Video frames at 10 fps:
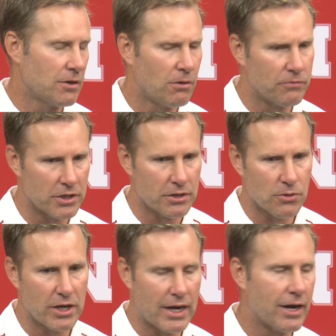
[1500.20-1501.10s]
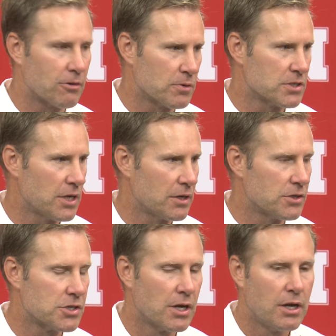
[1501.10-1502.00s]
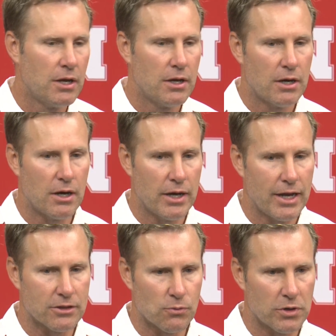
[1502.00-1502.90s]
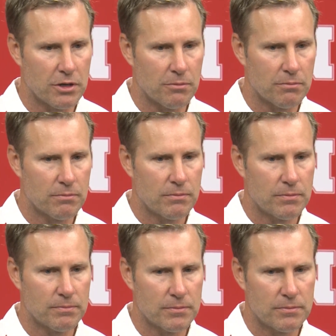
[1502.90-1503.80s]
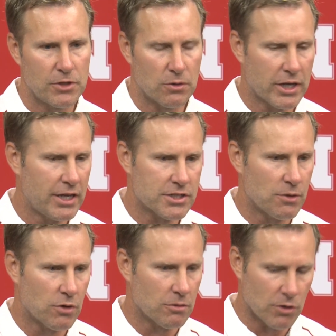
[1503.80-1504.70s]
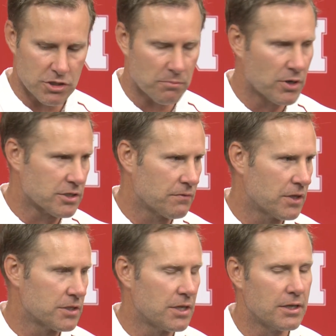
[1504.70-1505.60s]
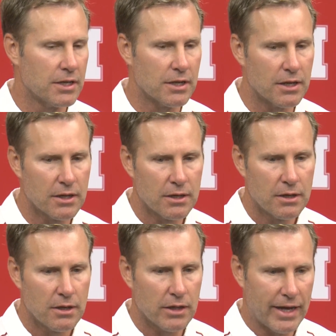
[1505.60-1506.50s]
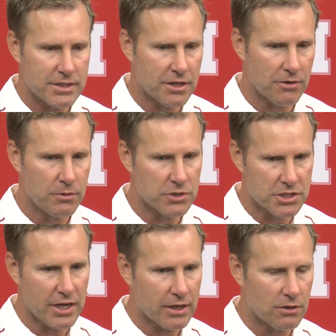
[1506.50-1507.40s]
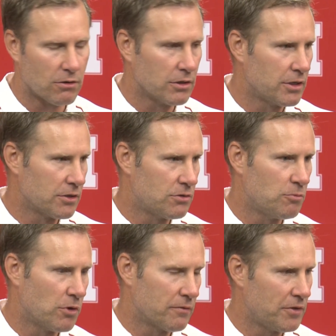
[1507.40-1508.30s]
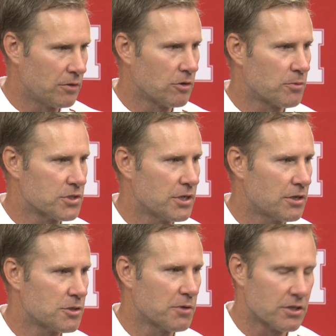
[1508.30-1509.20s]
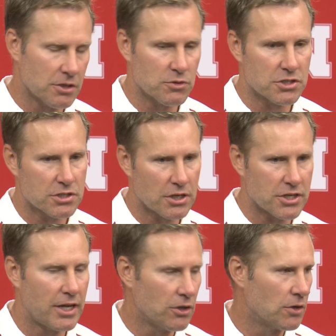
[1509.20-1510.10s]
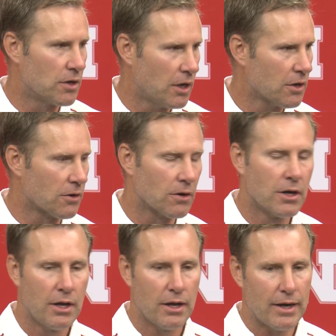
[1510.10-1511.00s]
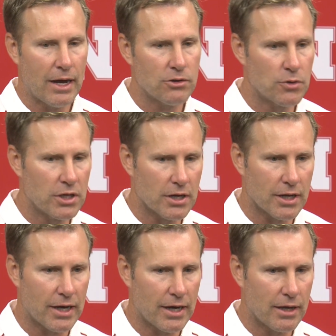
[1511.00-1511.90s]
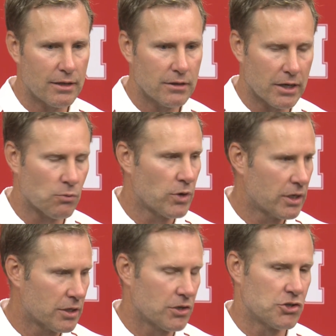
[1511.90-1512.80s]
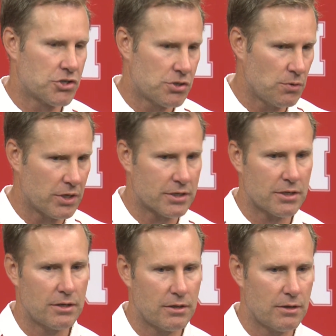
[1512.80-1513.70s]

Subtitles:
and hopefully create a higher percentage at the rim. You know, Casey, one of the most impressive things he did last year, he was second in our league in two-point field goal percentage because he was such a good cutter. Now you get a guy like Rink that can shoot it.